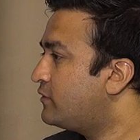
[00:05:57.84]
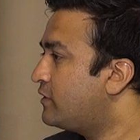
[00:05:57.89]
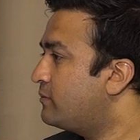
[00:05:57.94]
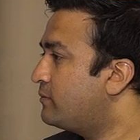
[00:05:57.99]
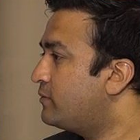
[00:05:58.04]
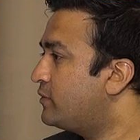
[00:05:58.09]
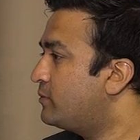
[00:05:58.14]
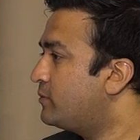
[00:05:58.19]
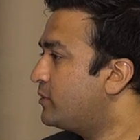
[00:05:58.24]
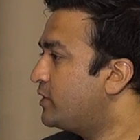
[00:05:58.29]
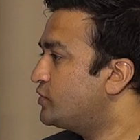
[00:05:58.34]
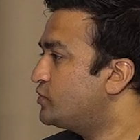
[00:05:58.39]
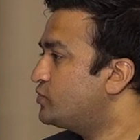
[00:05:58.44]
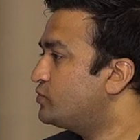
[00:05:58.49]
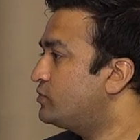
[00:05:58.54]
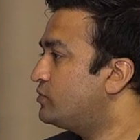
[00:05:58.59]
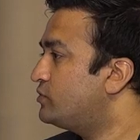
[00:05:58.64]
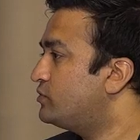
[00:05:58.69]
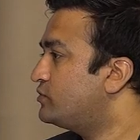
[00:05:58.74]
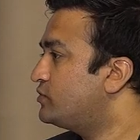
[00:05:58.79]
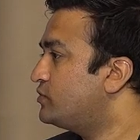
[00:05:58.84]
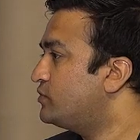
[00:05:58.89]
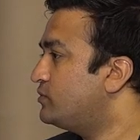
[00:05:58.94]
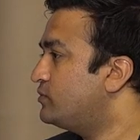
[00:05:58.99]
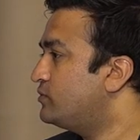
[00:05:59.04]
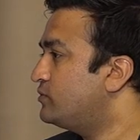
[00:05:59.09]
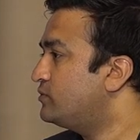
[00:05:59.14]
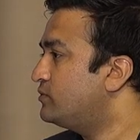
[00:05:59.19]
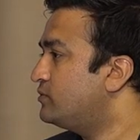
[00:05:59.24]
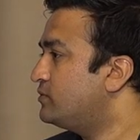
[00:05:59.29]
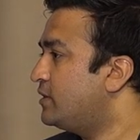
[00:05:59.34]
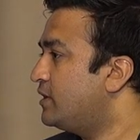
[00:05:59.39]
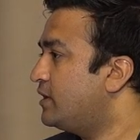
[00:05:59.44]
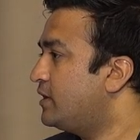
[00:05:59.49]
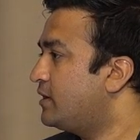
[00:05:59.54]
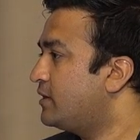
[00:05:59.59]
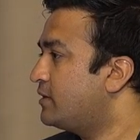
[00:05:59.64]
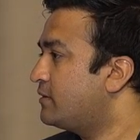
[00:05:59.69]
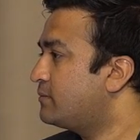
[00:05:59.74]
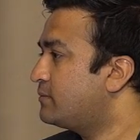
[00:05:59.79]
from perpetual to
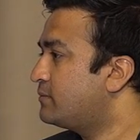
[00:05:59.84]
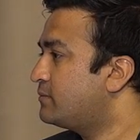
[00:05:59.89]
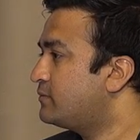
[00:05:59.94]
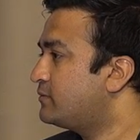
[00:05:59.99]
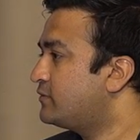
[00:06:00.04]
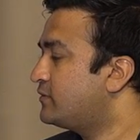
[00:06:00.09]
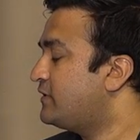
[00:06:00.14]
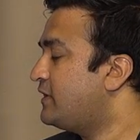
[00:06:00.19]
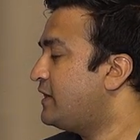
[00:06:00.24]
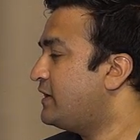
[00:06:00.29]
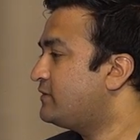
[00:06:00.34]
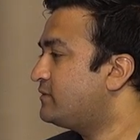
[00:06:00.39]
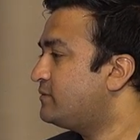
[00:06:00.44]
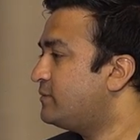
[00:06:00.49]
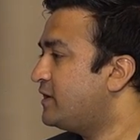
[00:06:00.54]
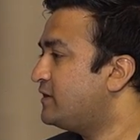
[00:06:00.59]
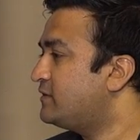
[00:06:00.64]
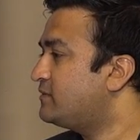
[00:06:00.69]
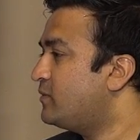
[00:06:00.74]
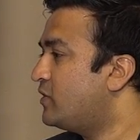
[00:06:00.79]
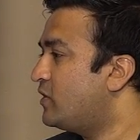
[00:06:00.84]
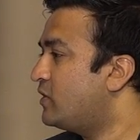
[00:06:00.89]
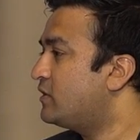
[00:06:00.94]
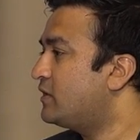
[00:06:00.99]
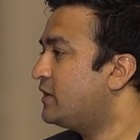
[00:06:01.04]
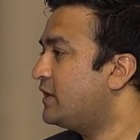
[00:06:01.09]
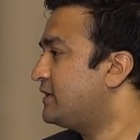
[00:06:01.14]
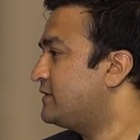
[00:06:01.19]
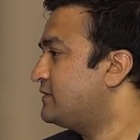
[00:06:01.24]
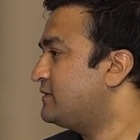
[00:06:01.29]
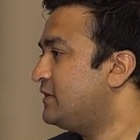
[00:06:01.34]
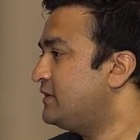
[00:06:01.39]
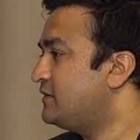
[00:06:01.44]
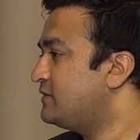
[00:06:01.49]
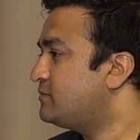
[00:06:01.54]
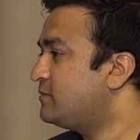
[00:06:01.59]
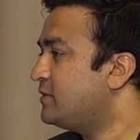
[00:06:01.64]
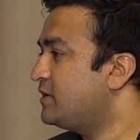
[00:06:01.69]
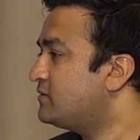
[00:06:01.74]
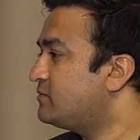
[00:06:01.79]
SaaS-based model,
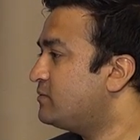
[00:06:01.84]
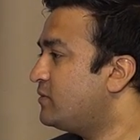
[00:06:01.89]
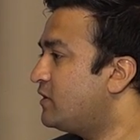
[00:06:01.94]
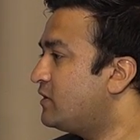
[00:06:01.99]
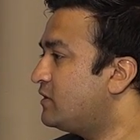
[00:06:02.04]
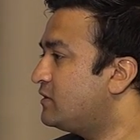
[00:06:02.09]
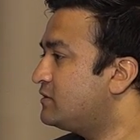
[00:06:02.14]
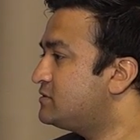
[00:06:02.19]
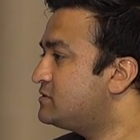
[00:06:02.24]
XaaS-based models.